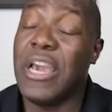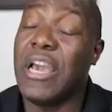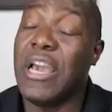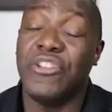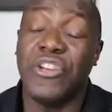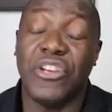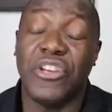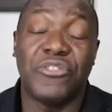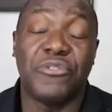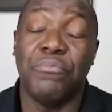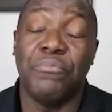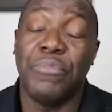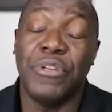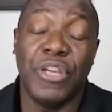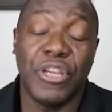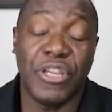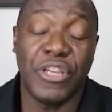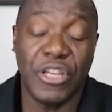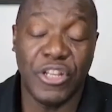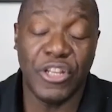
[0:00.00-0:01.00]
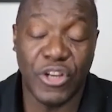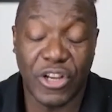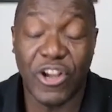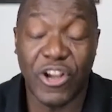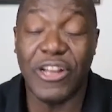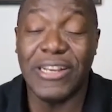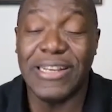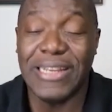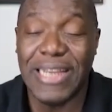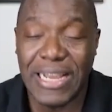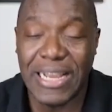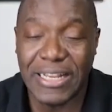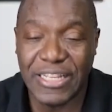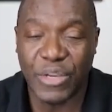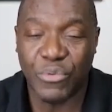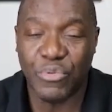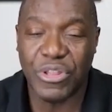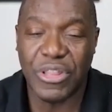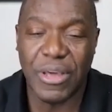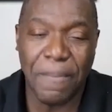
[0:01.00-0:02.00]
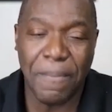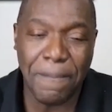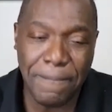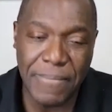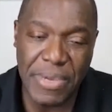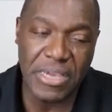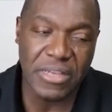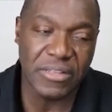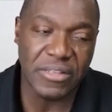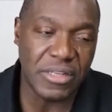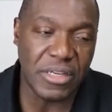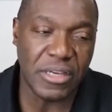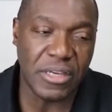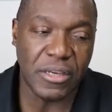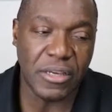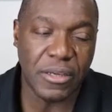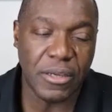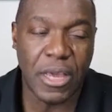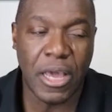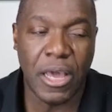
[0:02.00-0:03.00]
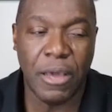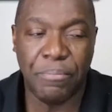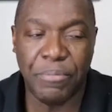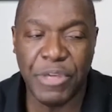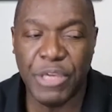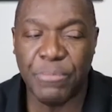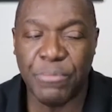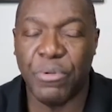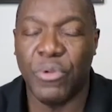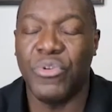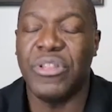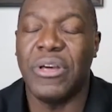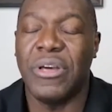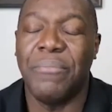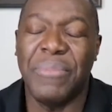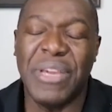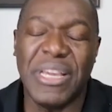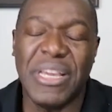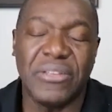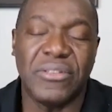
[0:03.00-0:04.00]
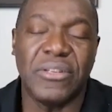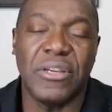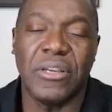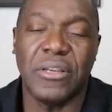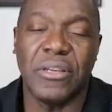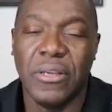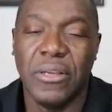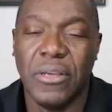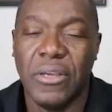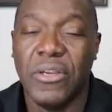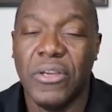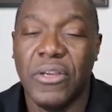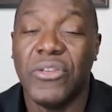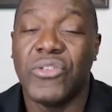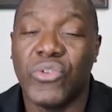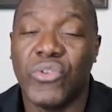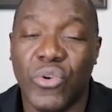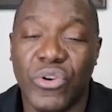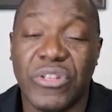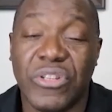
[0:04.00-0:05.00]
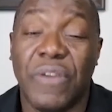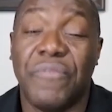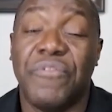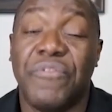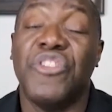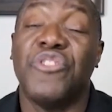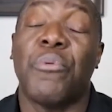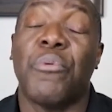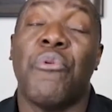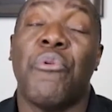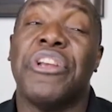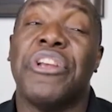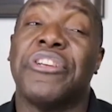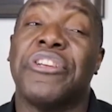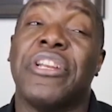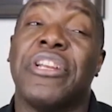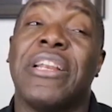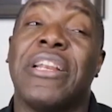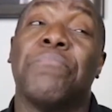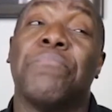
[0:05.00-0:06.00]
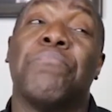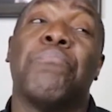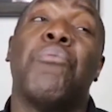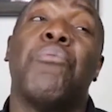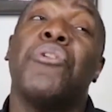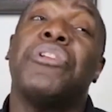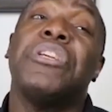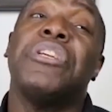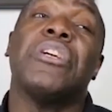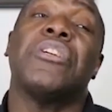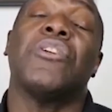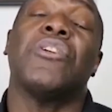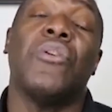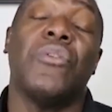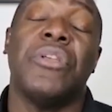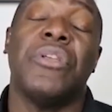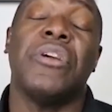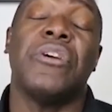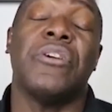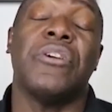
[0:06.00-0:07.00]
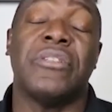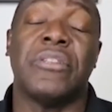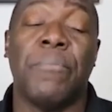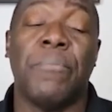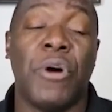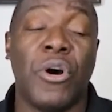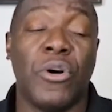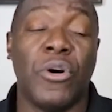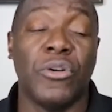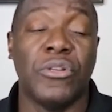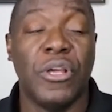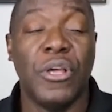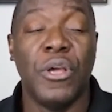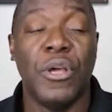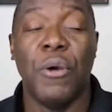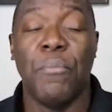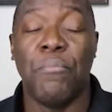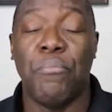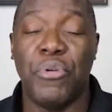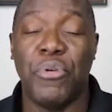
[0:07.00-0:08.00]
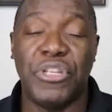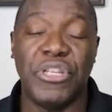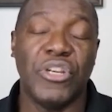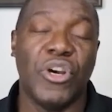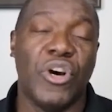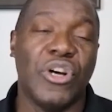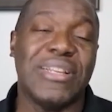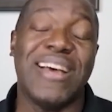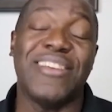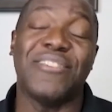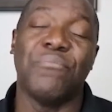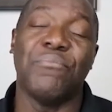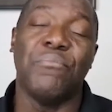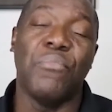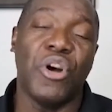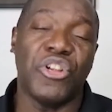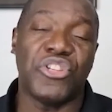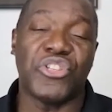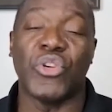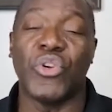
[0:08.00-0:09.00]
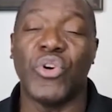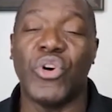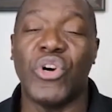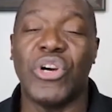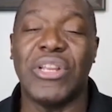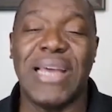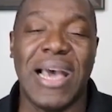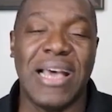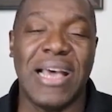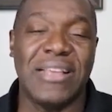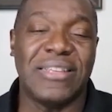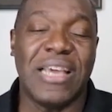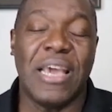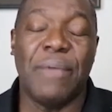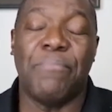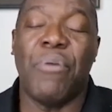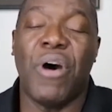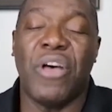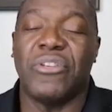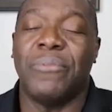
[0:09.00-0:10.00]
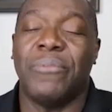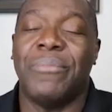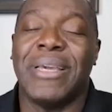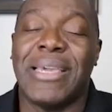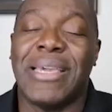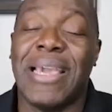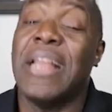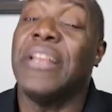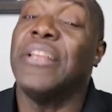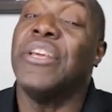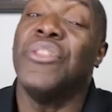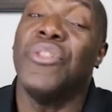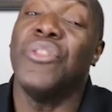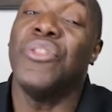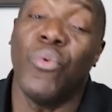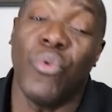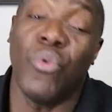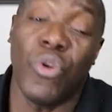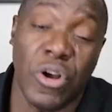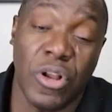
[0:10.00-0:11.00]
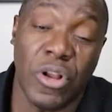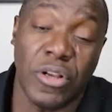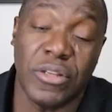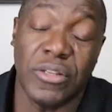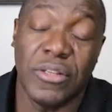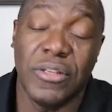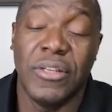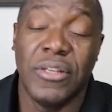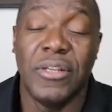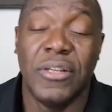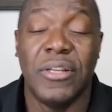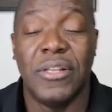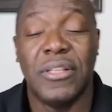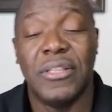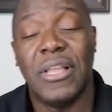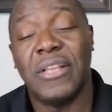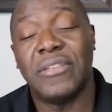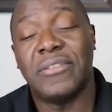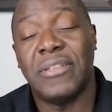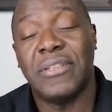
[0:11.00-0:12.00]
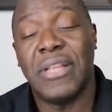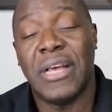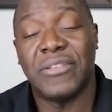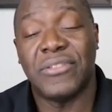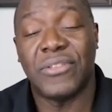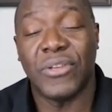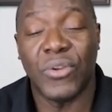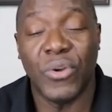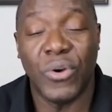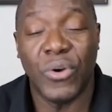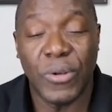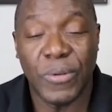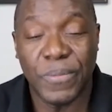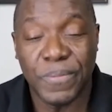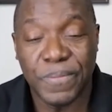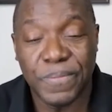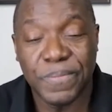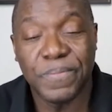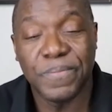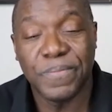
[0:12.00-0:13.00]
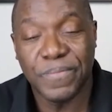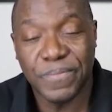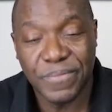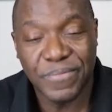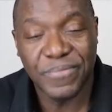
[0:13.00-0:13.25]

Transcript: just you know, connecting with amazing uh, people with amazing stories of inspiration and putting it out there is about putting out as much good as I possibly can in the world. I love that's it. that's the goal. I love